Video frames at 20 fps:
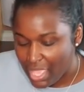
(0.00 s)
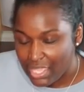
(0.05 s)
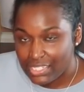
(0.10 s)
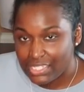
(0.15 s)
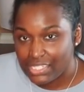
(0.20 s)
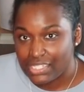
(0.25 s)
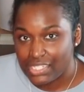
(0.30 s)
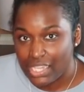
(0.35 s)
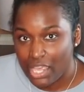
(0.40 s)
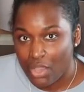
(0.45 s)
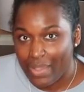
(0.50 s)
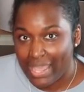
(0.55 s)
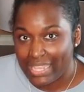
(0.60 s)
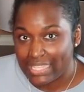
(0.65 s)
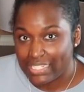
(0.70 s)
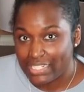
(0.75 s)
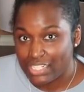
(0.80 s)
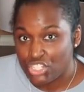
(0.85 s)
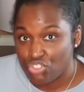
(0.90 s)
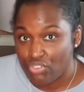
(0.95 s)
So I
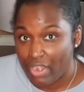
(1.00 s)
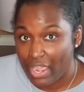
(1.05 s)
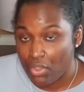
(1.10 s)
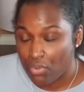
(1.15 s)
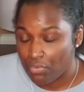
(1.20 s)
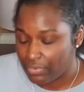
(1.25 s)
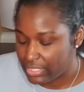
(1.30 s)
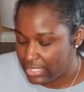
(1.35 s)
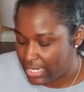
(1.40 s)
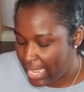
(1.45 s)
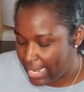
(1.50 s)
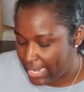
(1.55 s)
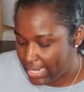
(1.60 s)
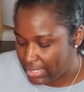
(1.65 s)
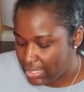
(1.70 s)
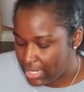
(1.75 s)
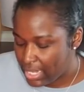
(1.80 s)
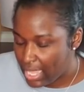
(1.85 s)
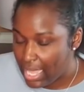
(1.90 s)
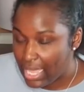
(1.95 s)
let it dry
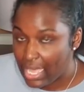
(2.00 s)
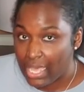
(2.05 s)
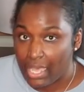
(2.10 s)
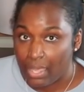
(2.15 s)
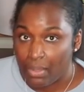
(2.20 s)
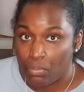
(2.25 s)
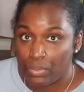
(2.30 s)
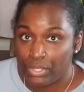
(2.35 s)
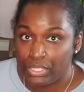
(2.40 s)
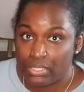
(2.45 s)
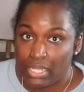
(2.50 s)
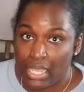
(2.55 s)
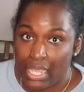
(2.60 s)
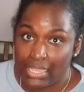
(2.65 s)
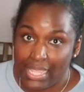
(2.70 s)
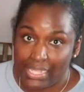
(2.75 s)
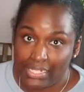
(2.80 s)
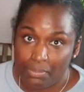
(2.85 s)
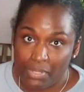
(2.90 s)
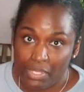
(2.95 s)
overnight. When a
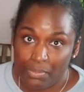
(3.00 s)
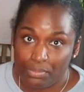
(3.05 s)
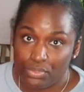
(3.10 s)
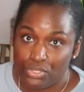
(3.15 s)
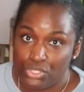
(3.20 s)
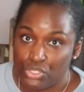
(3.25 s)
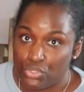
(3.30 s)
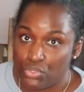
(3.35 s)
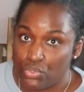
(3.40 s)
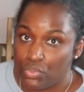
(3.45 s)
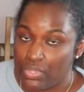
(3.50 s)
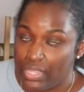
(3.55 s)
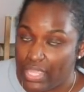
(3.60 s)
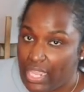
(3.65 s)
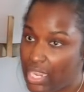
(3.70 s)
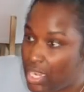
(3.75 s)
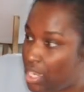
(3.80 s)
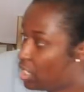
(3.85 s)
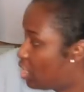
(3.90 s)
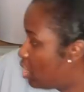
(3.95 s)
lot of people do
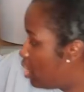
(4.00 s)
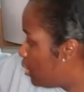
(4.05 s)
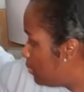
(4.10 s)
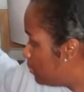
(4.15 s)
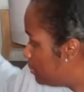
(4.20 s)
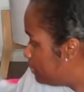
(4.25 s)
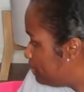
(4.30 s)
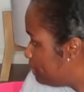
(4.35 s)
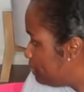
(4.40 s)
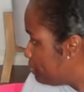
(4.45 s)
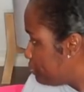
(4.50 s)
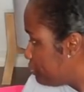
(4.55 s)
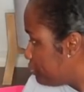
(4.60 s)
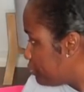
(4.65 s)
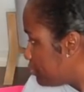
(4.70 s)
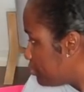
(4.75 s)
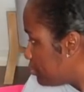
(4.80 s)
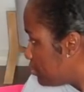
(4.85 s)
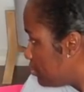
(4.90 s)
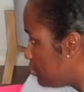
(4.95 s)
their
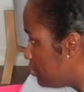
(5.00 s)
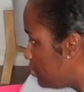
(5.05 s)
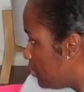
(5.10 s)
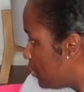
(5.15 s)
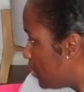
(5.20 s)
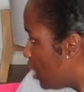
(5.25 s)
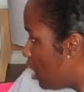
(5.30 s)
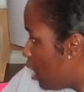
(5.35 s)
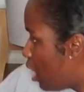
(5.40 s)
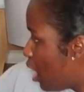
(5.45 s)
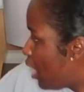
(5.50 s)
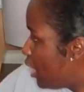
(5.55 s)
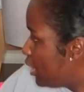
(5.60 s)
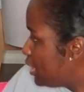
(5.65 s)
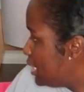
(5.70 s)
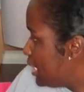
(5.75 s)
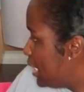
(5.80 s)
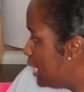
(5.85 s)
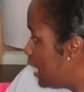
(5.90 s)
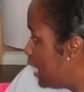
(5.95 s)

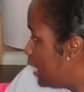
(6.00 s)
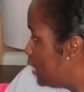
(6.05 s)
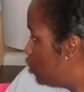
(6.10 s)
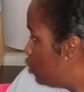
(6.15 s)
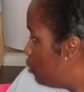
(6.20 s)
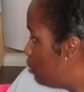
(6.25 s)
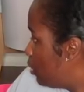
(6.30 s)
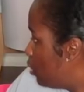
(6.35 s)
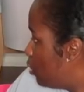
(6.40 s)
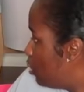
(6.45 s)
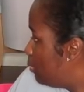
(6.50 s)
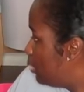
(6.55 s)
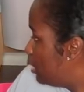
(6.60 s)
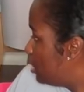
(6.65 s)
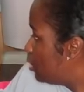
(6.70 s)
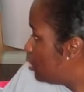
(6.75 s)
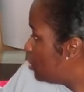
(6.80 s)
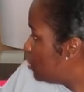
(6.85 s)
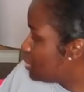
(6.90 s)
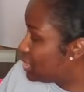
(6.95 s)
hearts, they like to blow up
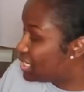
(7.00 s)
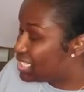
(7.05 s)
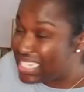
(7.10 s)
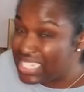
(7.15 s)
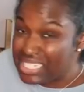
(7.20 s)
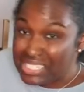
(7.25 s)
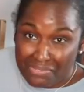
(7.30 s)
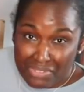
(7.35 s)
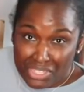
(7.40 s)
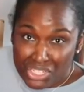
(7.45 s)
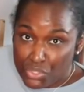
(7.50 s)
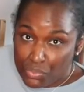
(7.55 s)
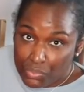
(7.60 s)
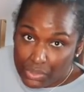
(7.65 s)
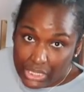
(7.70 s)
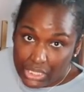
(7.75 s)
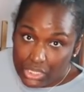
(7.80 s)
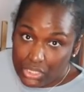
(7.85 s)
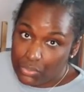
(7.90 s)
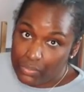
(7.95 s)
balloons and
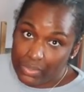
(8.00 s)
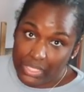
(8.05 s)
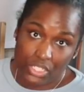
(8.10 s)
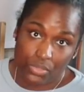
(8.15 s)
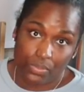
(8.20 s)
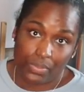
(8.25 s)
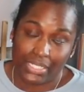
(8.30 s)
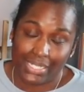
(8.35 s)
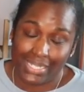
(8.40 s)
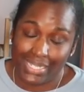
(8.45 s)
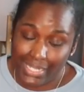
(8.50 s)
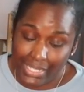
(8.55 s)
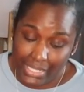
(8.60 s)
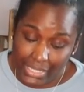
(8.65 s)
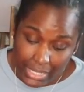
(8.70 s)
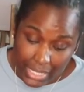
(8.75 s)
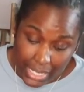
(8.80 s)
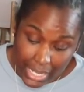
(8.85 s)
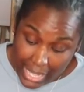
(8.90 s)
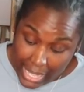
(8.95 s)
individually glue each one
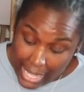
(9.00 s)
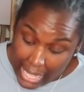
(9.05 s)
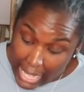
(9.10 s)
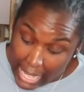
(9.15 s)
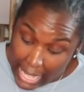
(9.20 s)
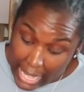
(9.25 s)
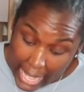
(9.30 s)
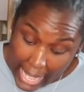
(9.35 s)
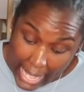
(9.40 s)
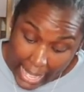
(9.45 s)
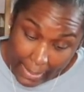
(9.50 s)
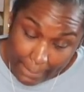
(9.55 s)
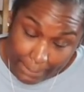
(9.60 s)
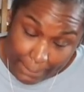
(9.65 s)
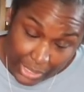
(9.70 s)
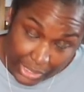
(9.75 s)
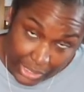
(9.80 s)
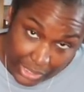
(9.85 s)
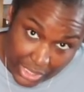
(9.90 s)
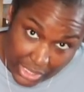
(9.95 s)
in. I
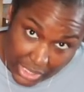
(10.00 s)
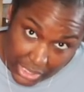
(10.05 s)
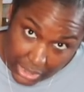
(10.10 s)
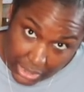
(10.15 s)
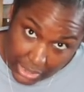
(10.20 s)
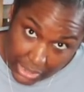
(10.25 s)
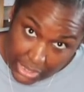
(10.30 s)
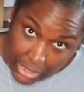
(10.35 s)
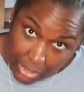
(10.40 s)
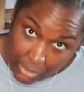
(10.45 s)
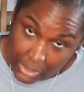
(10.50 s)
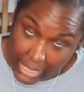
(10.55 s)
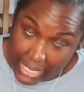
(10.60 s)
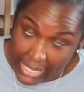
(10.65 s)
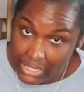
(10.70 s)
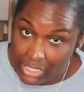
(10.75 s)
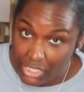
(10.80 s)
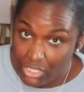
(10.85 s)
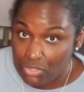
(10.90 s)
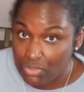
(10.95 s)
personally don't
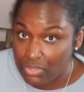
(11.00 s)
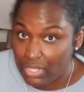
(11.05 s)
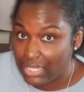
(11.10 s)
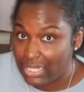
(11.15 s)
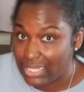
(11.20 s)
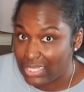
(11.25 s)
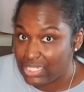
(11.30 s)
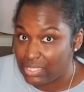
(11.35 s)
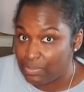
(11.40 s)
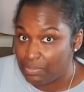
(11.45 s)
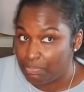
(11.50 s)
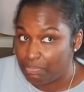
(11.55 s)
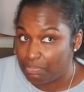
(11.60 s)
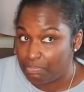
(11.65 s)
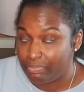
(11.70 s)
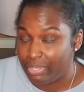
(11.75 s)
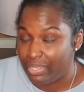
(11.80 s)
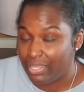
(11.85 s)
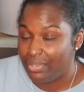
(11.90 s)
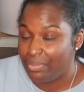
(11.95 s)
like to do that
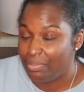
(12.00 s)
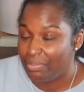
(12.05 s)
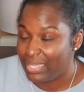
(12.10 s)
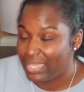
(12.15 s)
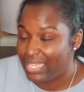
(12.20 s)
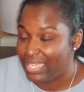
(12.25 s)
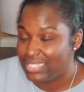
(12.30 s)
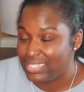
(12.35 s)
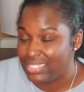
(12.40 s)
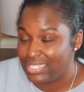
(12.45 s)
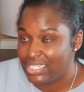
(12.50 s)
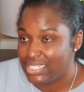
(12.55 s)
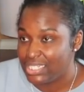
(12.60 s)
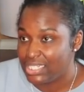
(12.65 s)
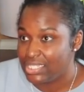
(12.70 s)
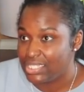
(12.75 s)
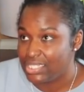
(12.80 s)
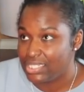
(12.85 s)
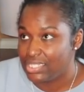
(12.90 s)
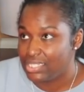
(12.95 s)
because it
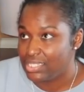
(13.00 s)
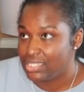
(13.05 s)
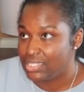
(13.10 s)
just,